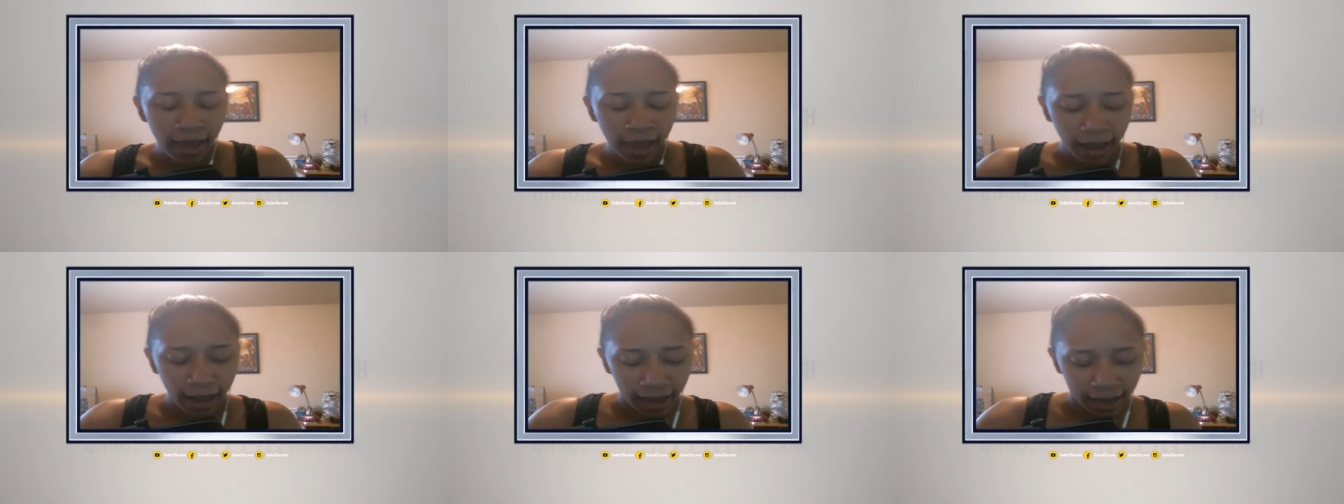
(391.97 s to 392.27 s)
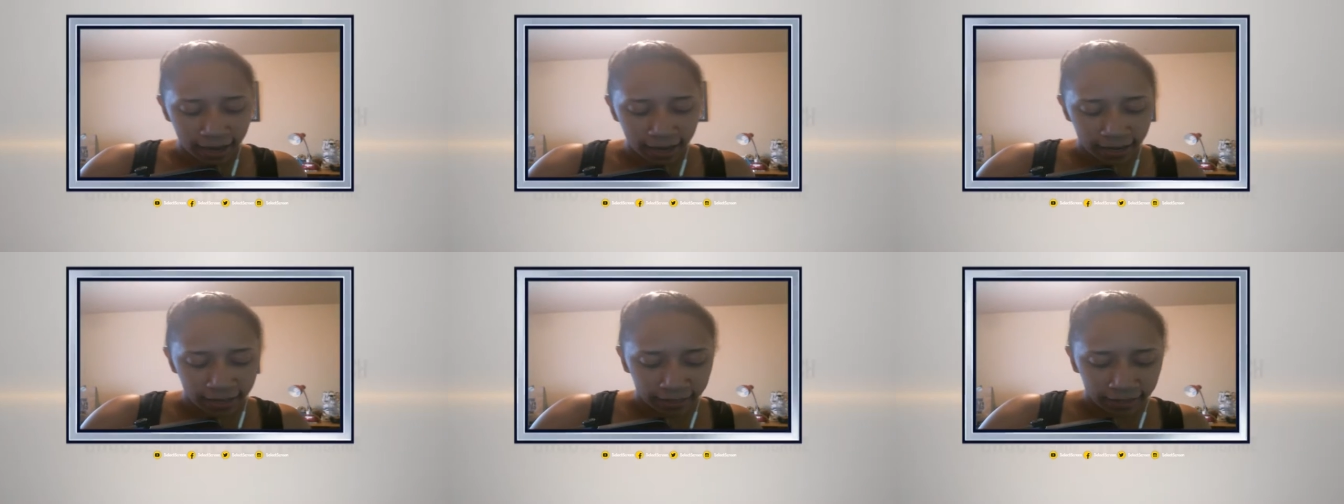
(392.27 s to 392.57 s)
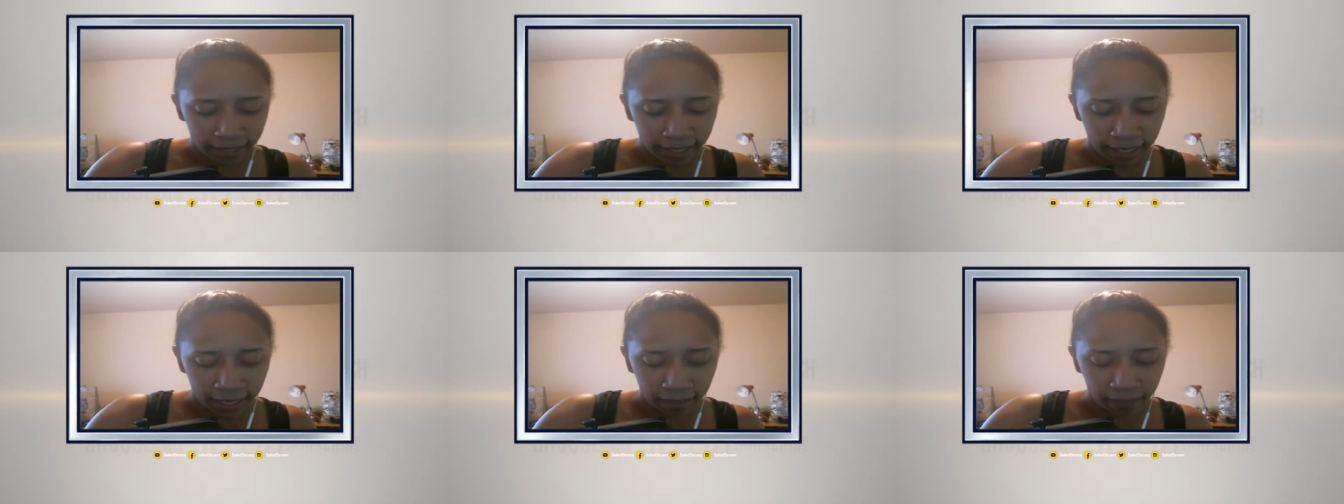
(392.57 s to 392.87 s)

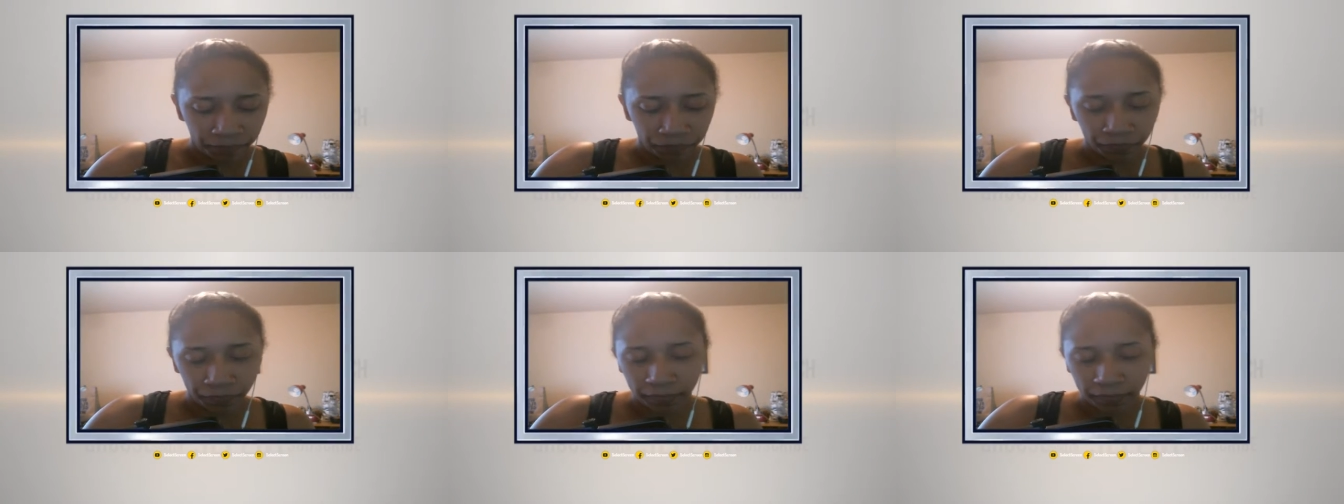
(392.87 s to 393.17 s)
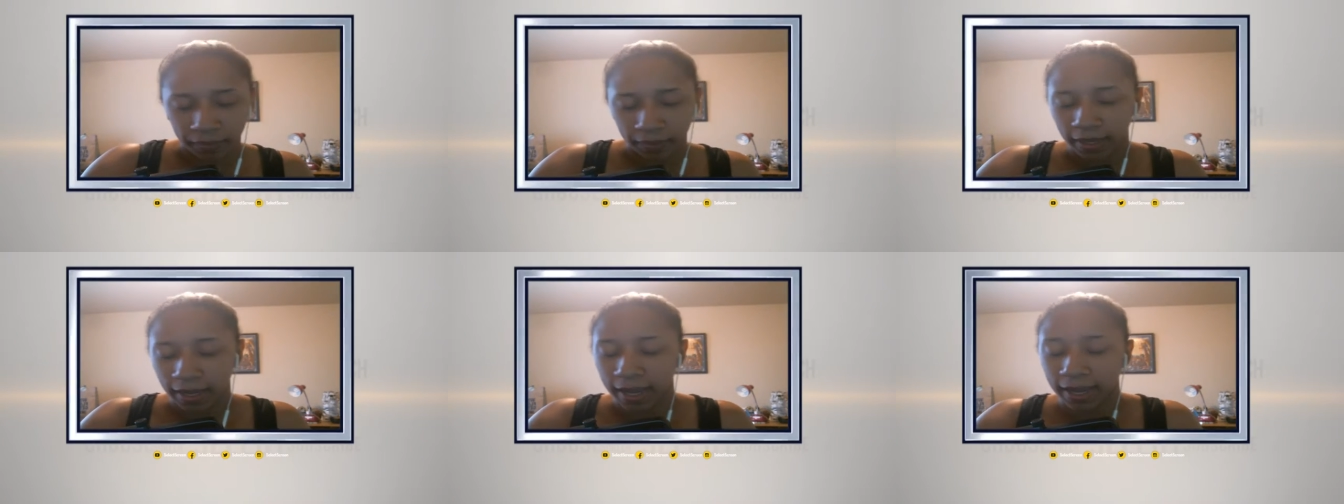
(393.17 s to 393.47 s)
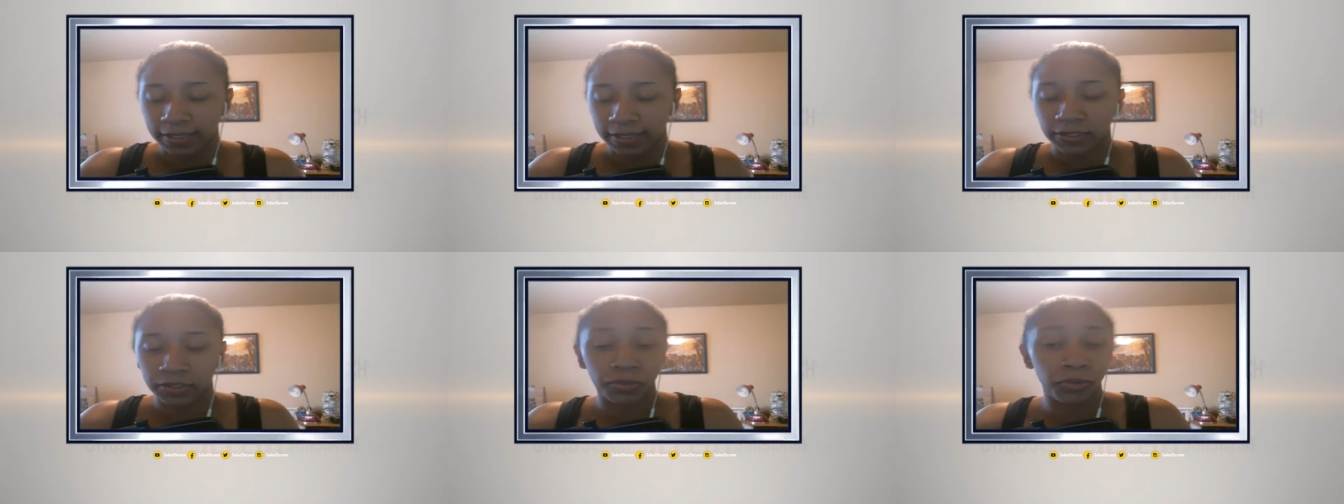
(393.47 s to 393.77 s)
and um,
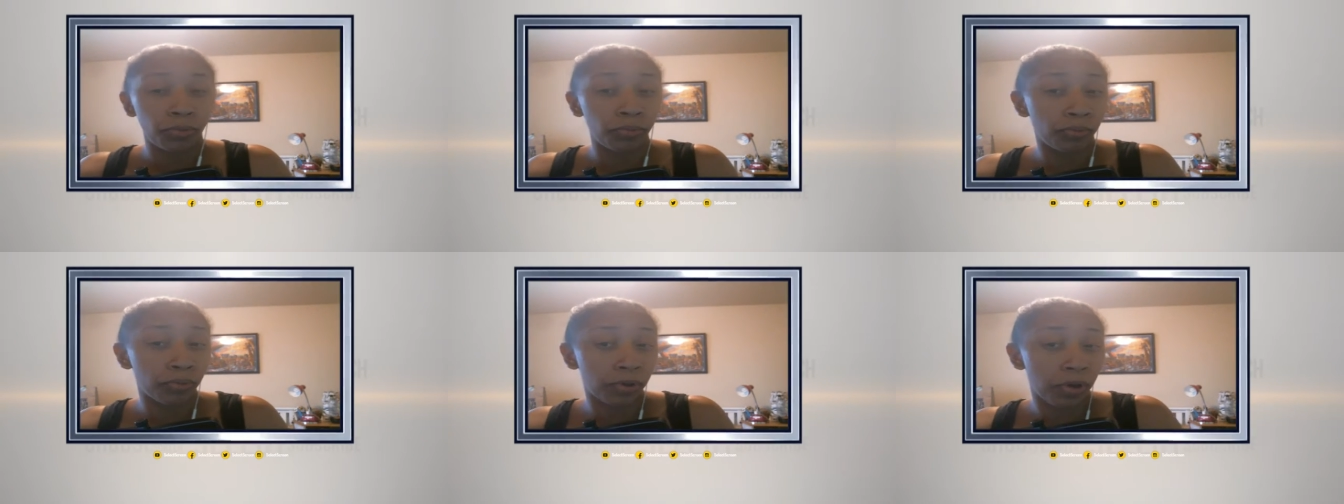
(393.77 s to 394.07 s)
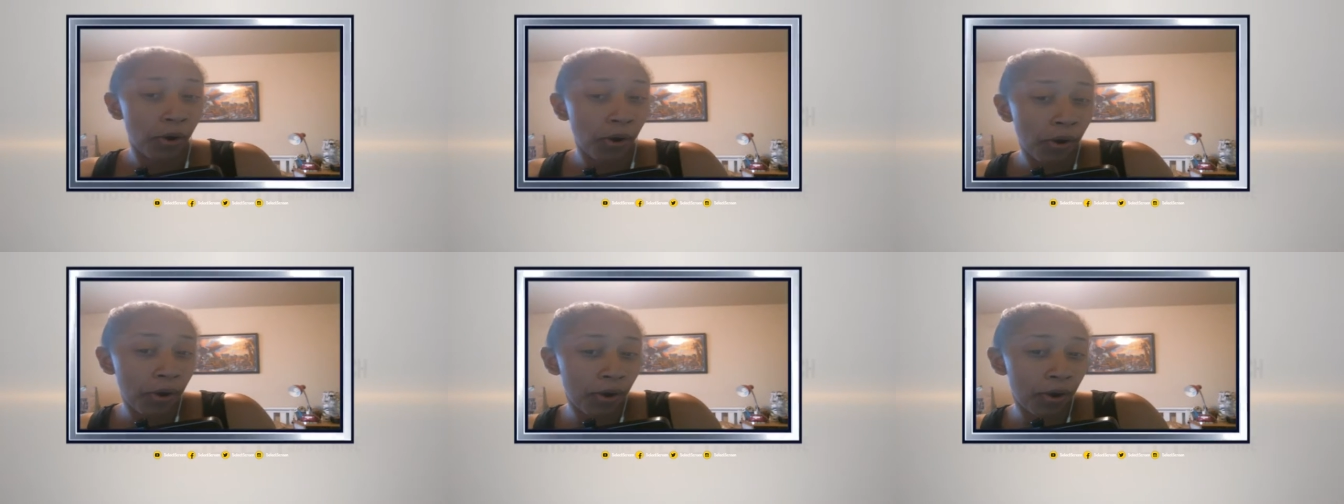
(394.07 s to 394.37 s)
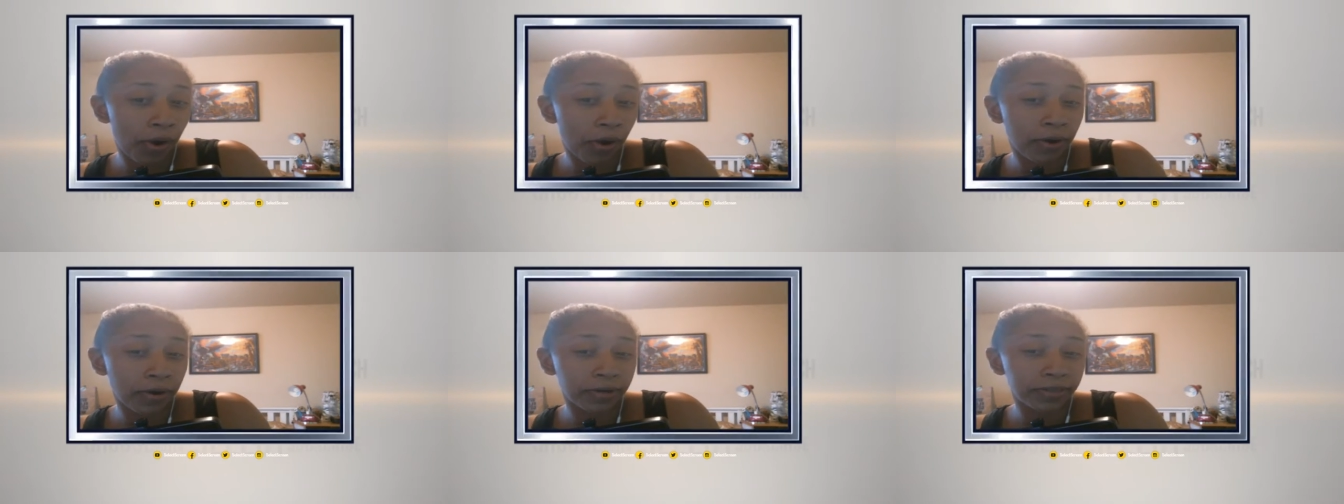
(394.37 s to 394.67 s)
has cool
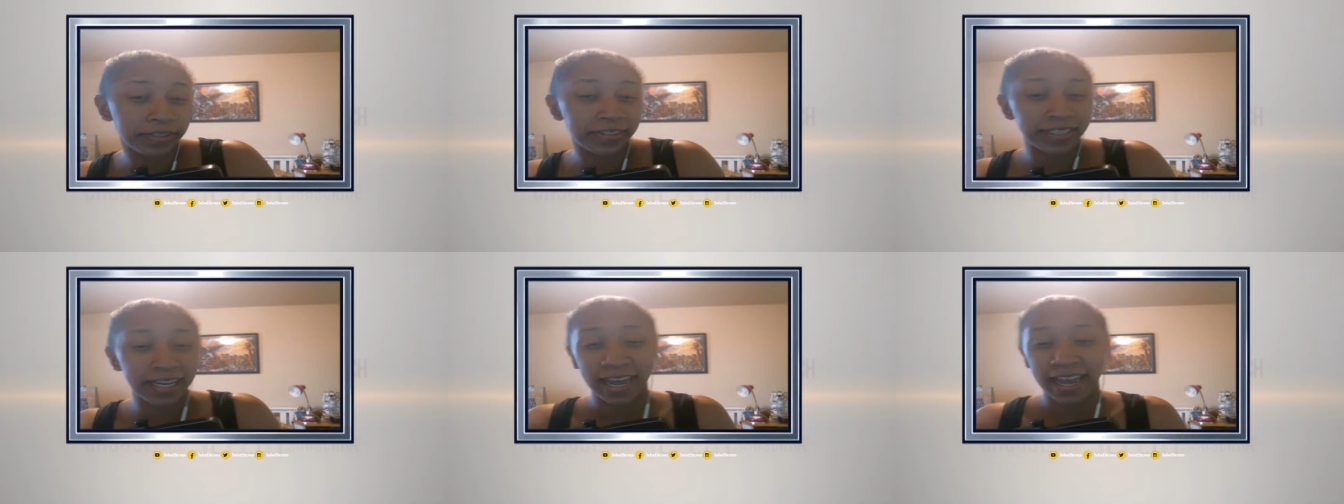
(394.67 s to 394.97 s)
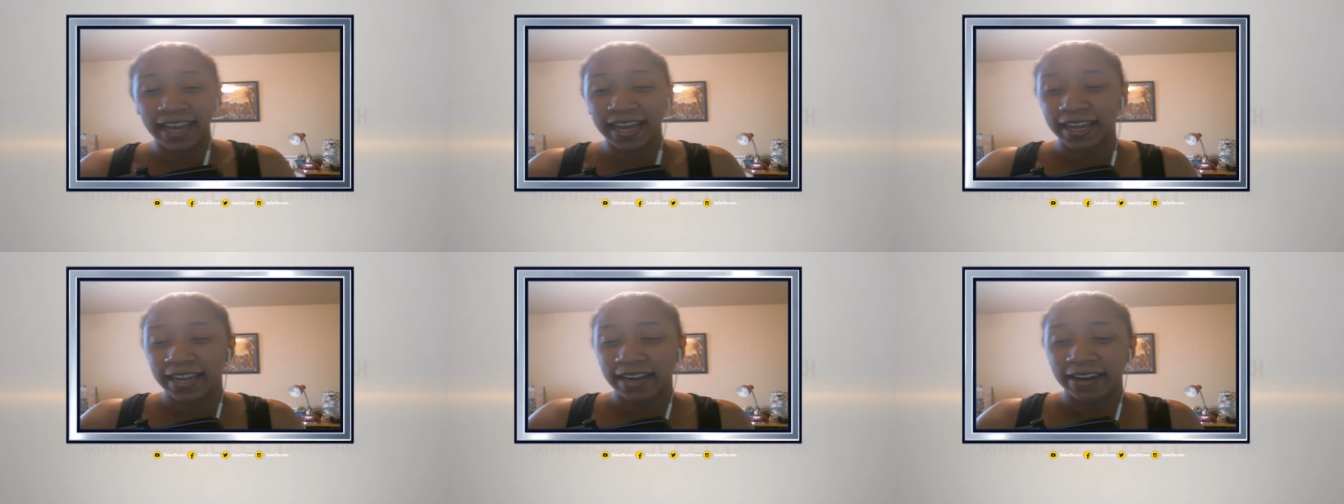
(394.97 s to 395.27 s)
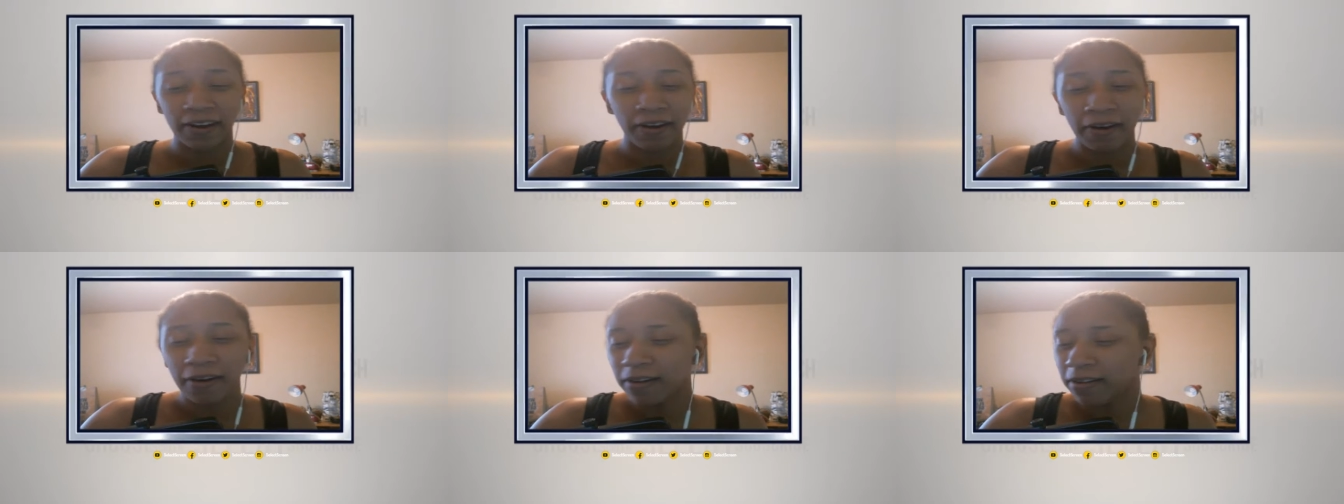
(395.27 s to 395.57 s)
cars and
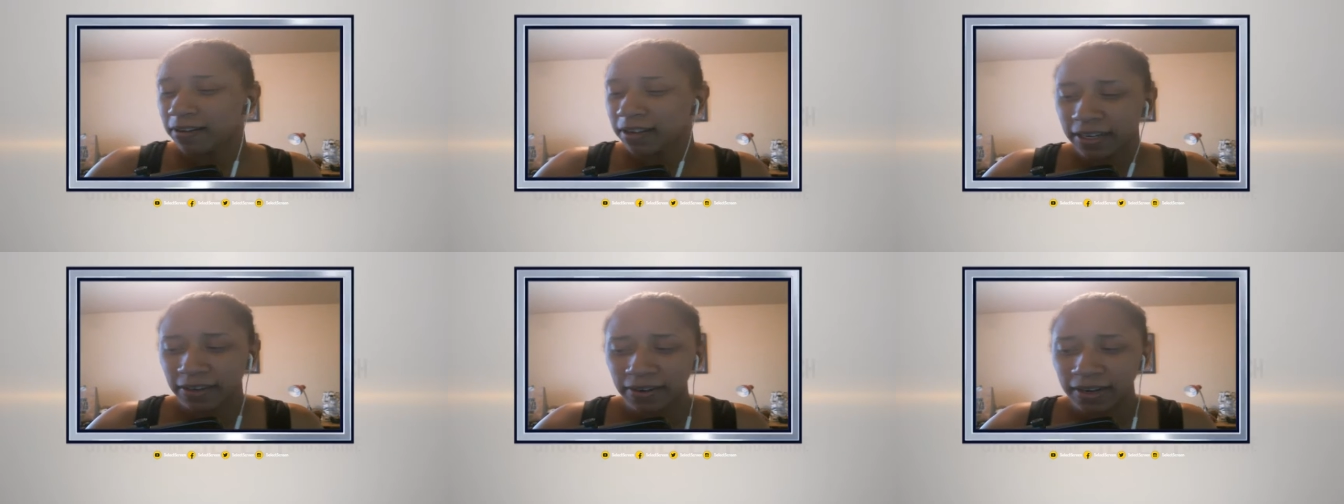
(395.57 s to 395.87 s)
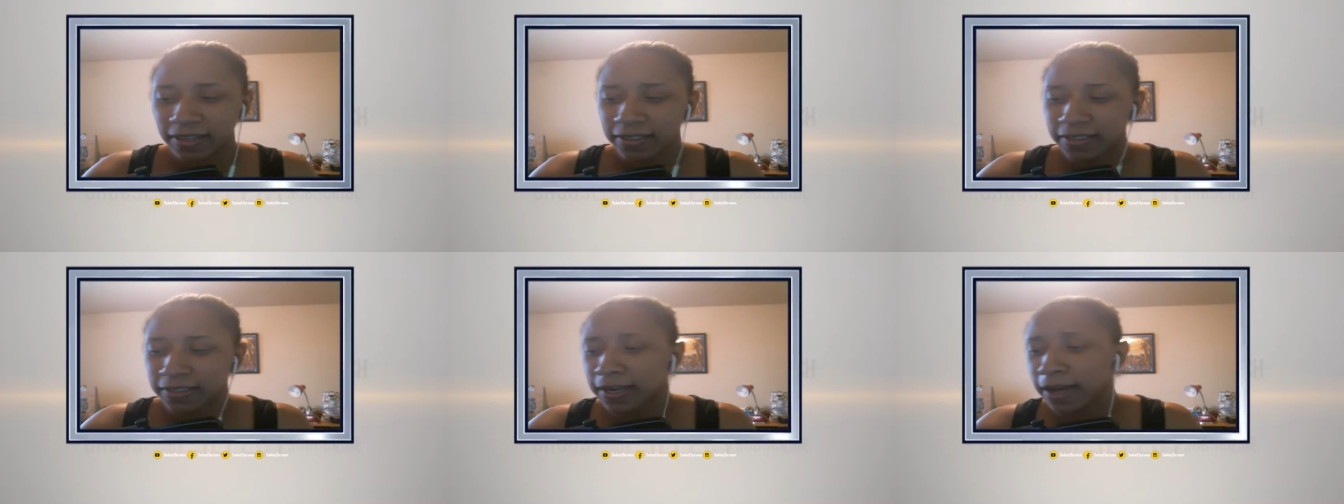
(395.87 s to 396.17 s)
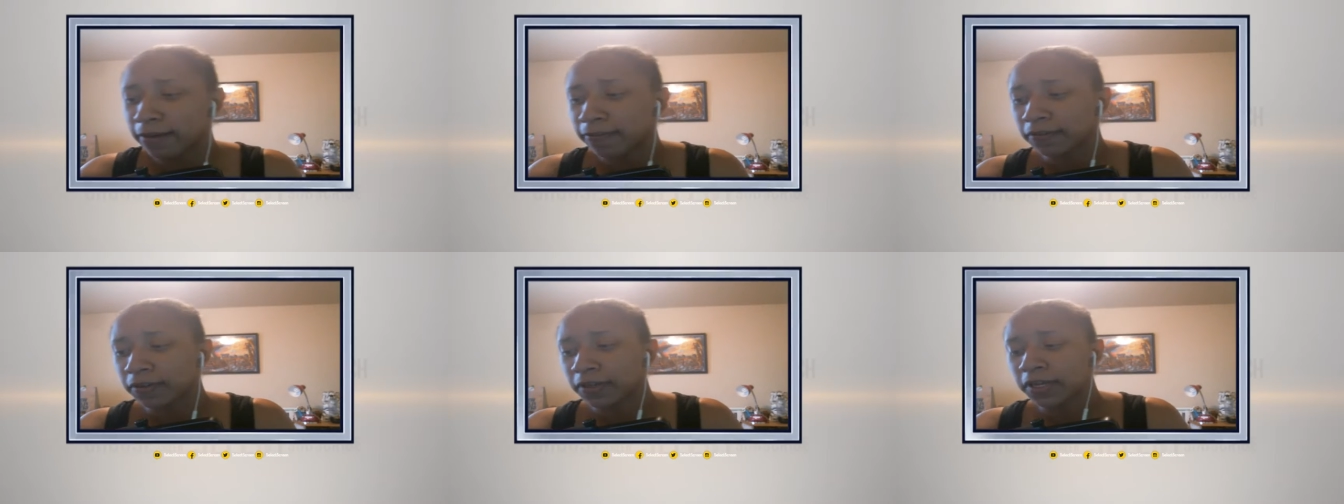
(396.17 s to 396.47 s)
all that great
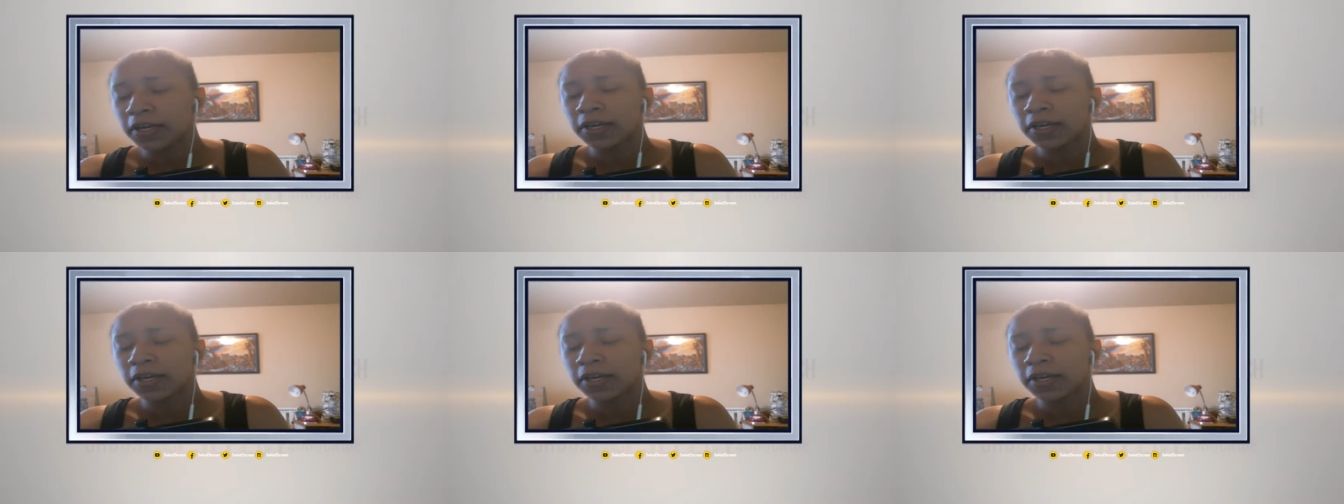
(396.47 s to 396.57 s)
stuff.